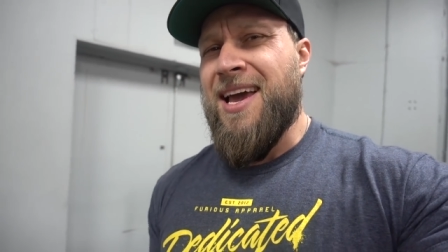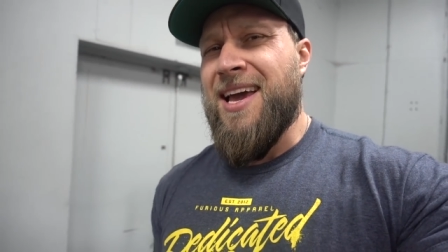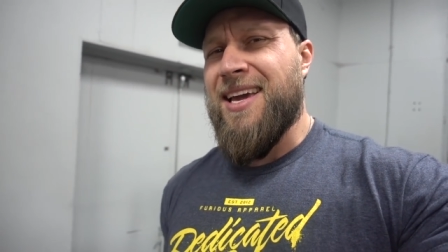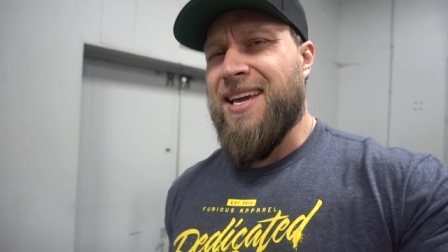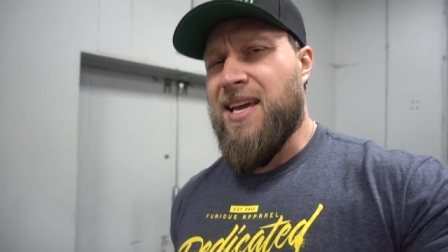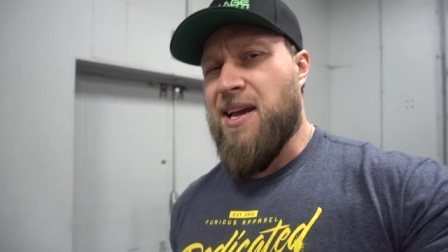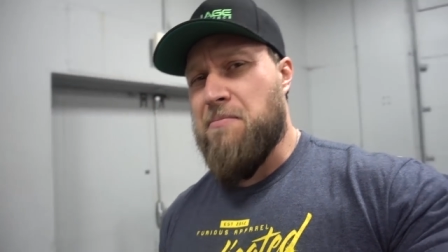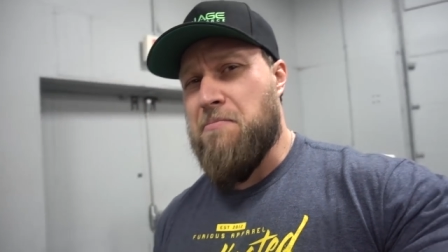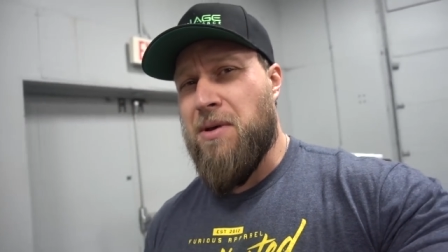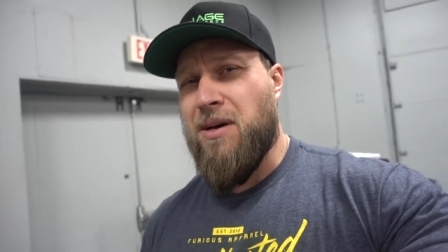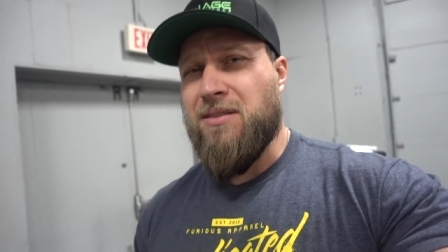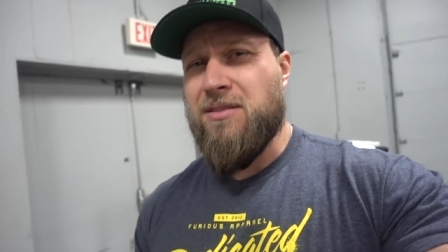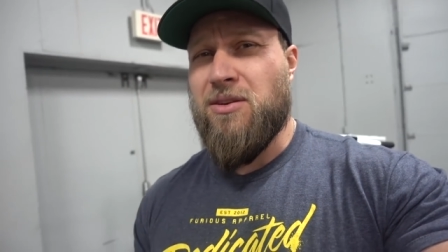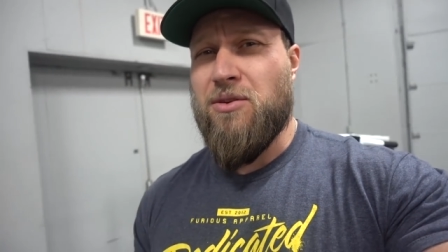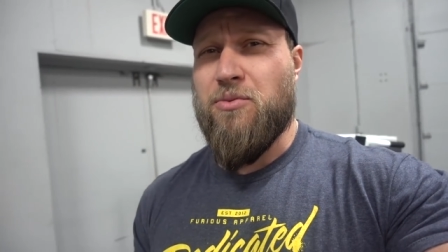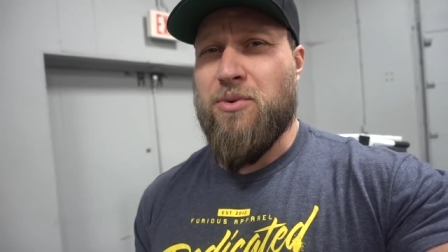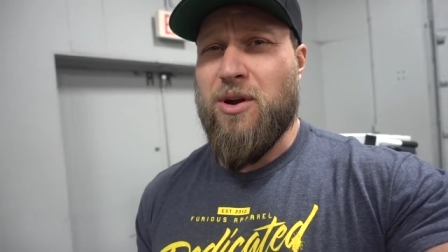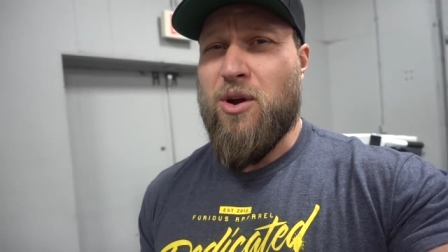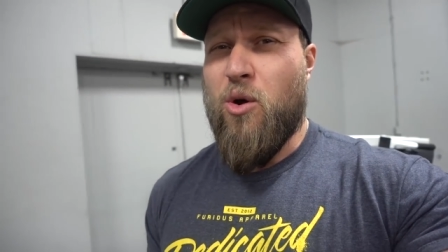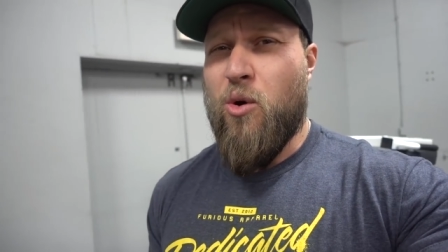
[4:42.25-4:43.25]
and get Mel to
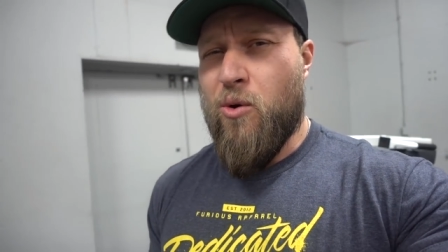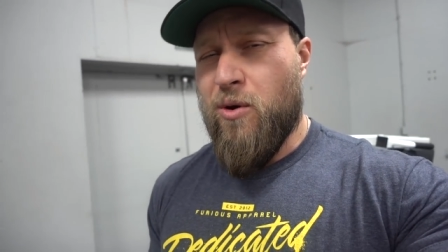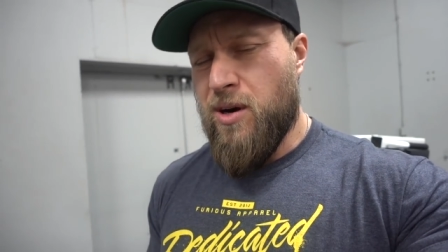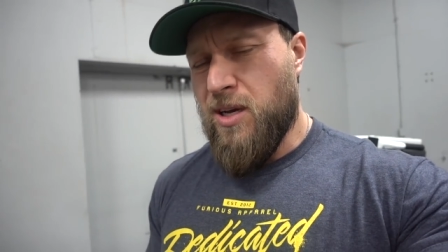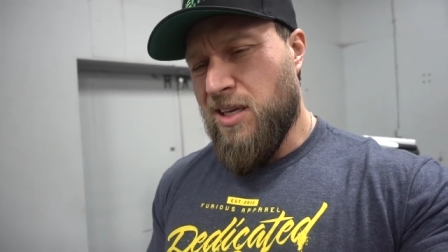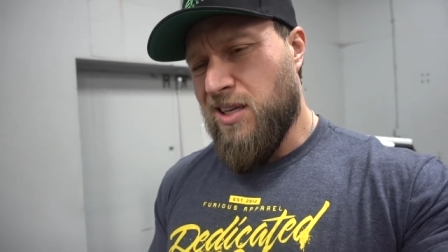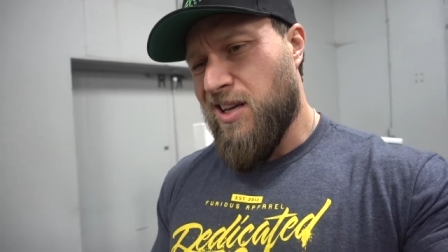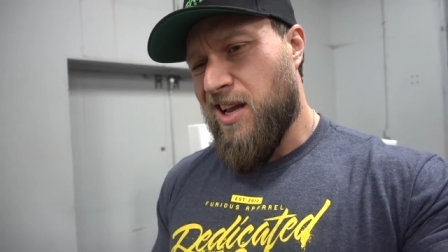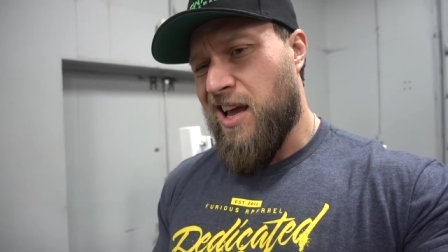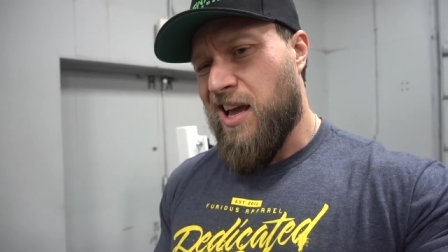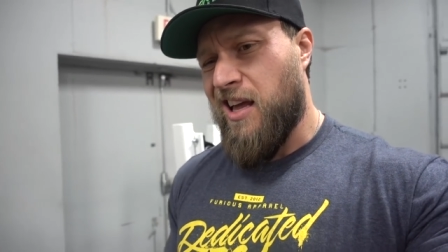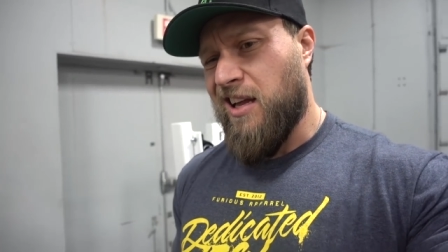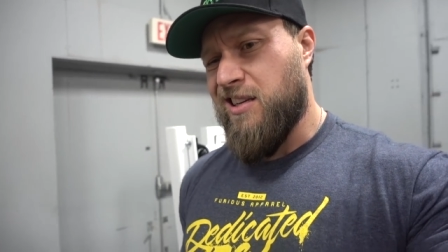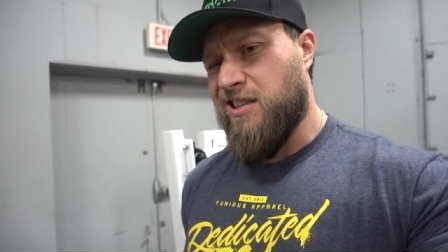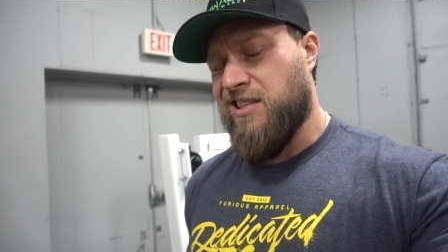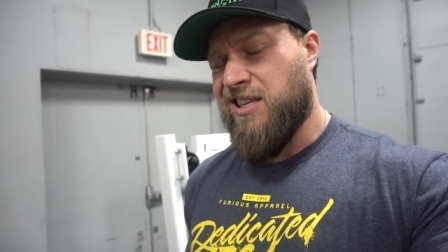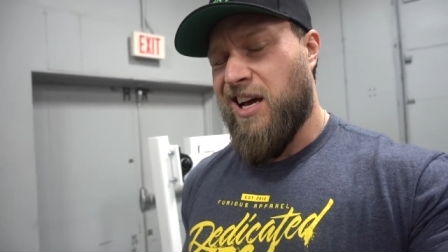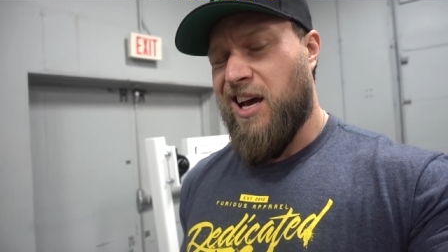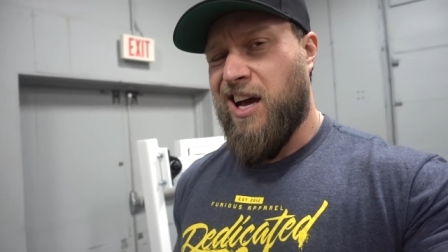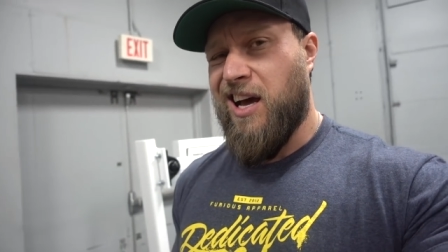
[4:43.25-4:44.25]
record it
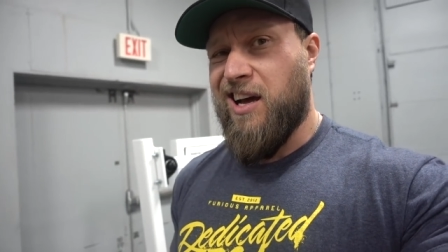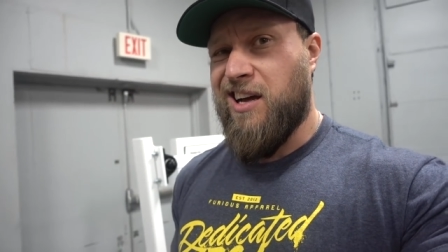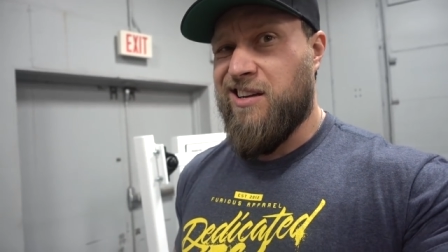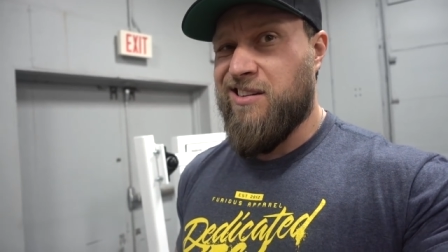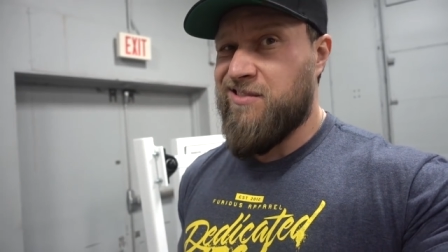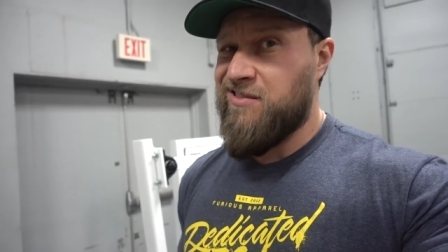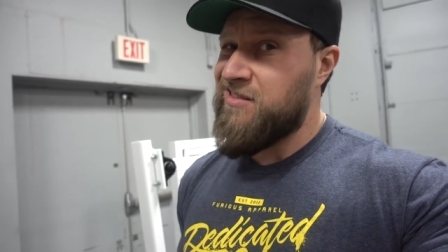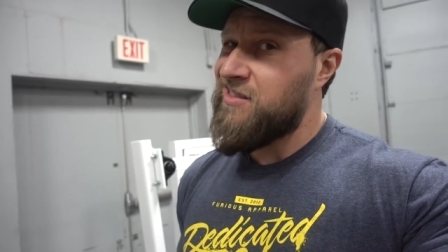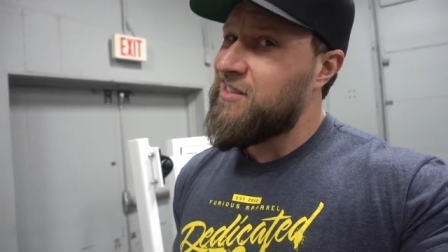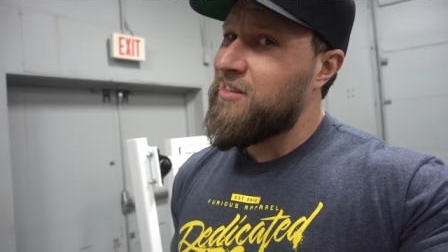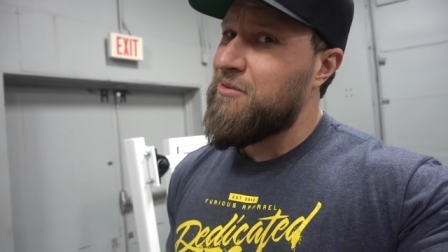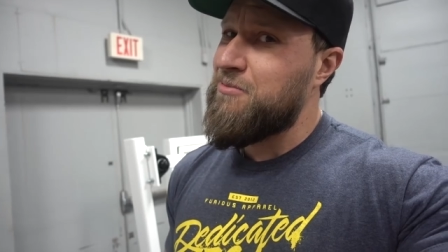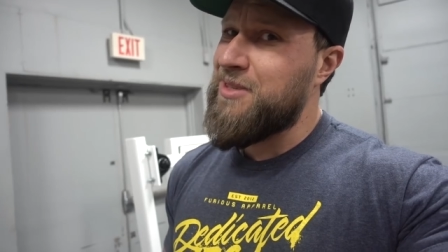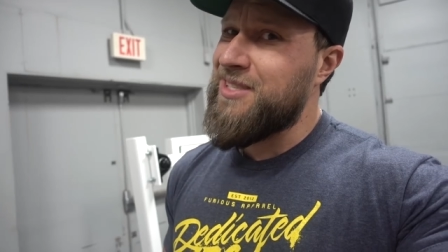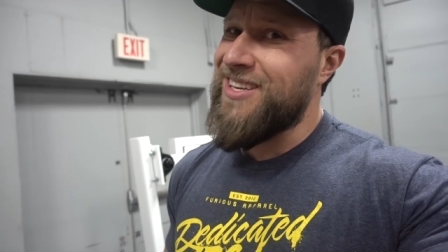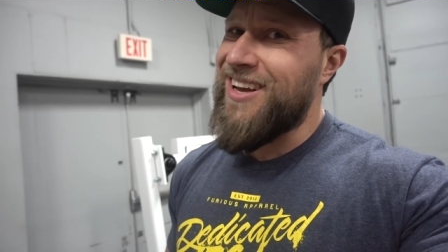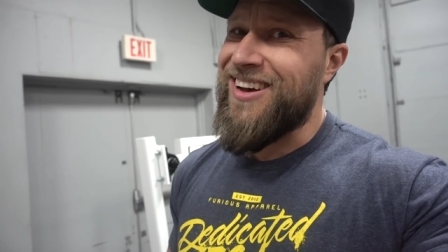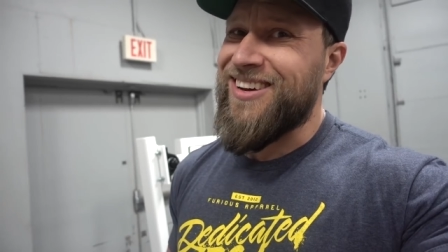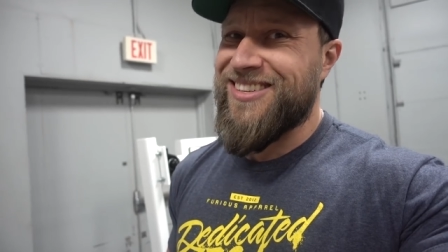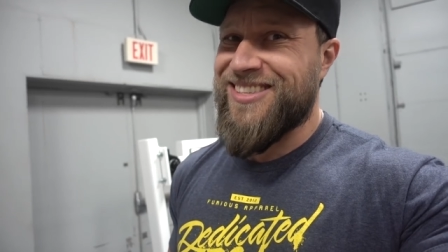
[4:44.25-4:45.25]
and uh, gonna be
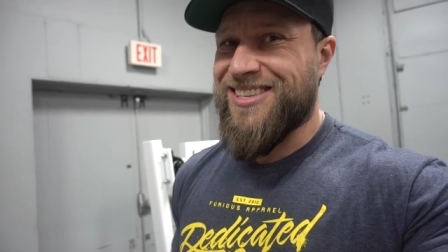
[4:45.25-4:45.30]
solid.